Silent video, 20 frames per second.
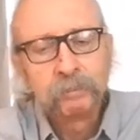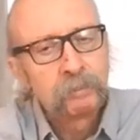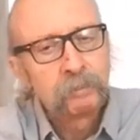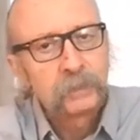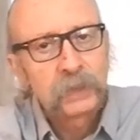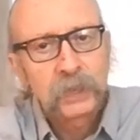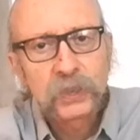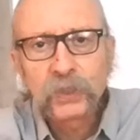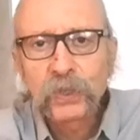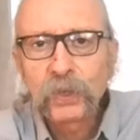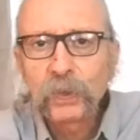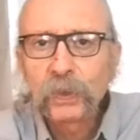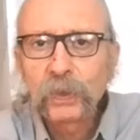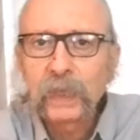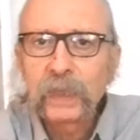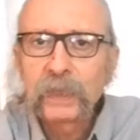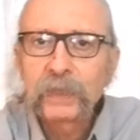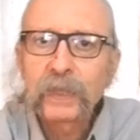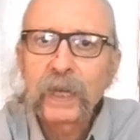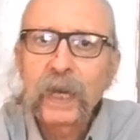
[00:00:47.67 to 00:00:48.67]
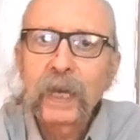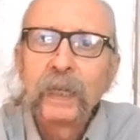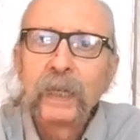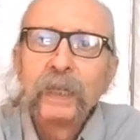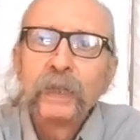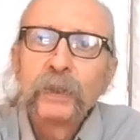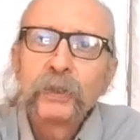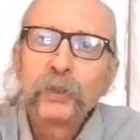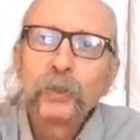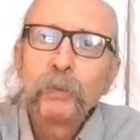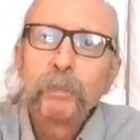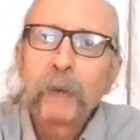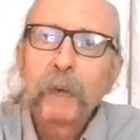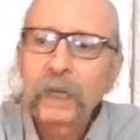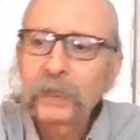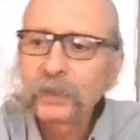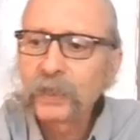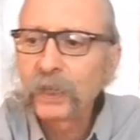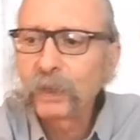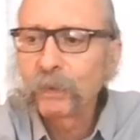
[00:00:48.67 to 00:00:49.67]
This tune is Two
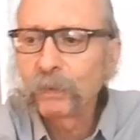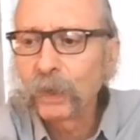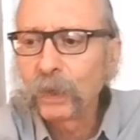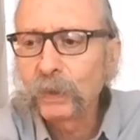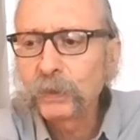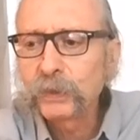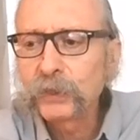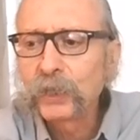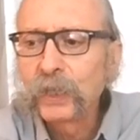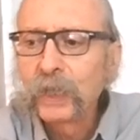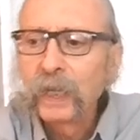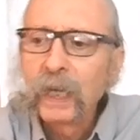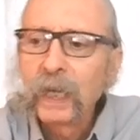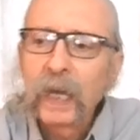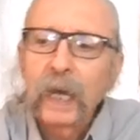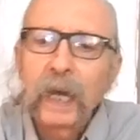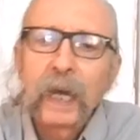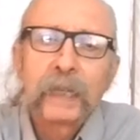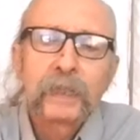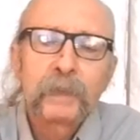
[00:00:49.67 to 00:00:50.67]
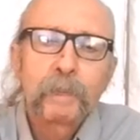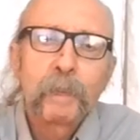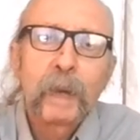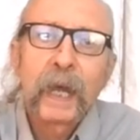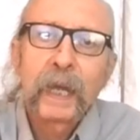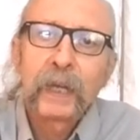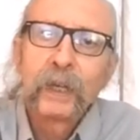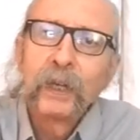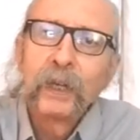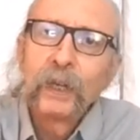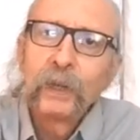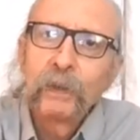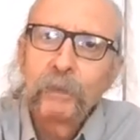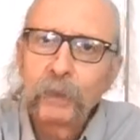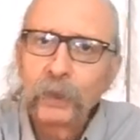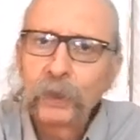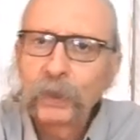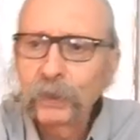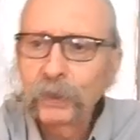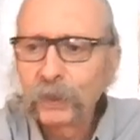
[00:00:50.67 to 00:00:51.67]
Bugs and a Roach. It's by
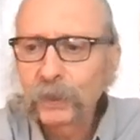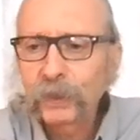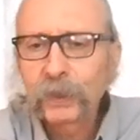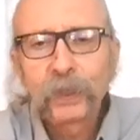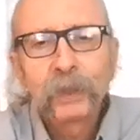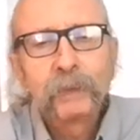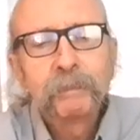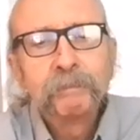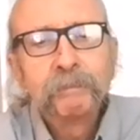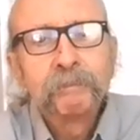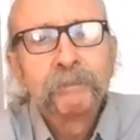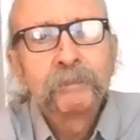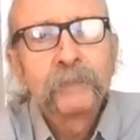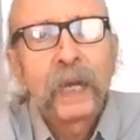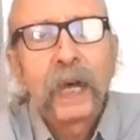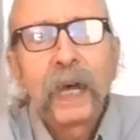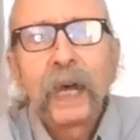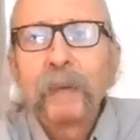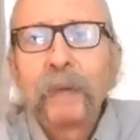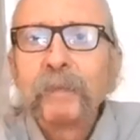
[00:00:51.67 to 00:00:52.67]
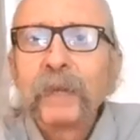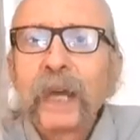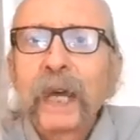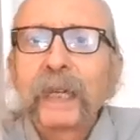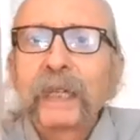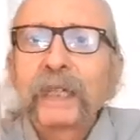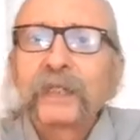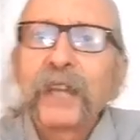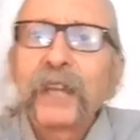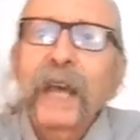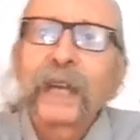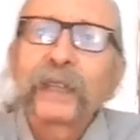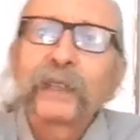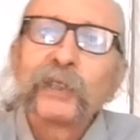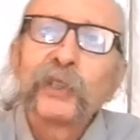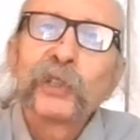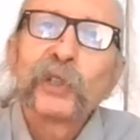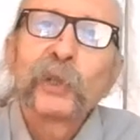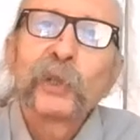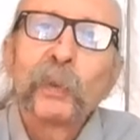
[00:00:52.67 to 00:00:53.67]
Earl Hooker. I'm not exactly
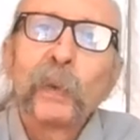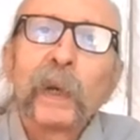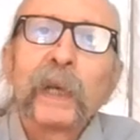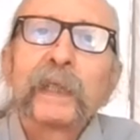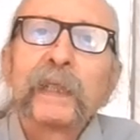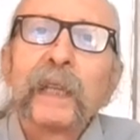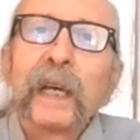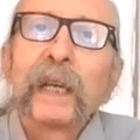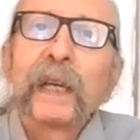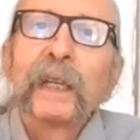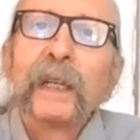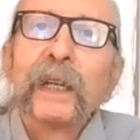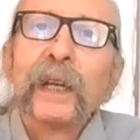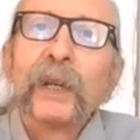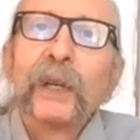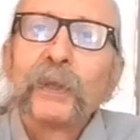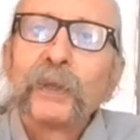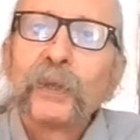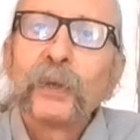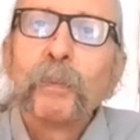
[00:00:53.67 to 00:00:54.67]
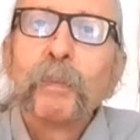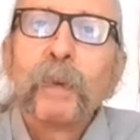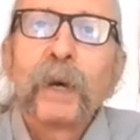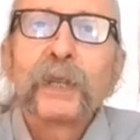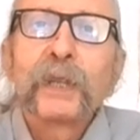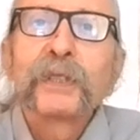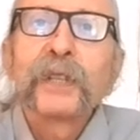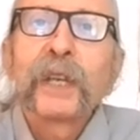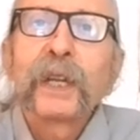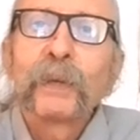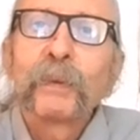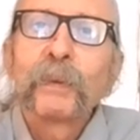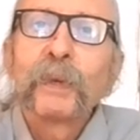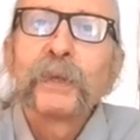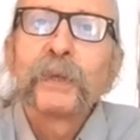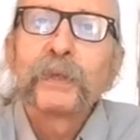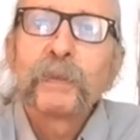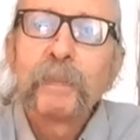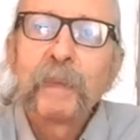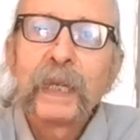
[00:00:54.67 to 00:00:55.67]
sure what Two Bugs and a
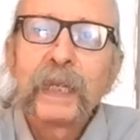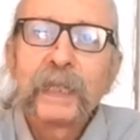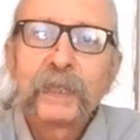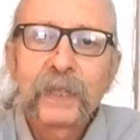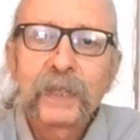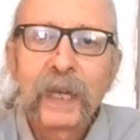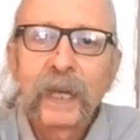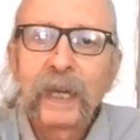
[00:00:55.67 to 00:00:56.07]
Roach means.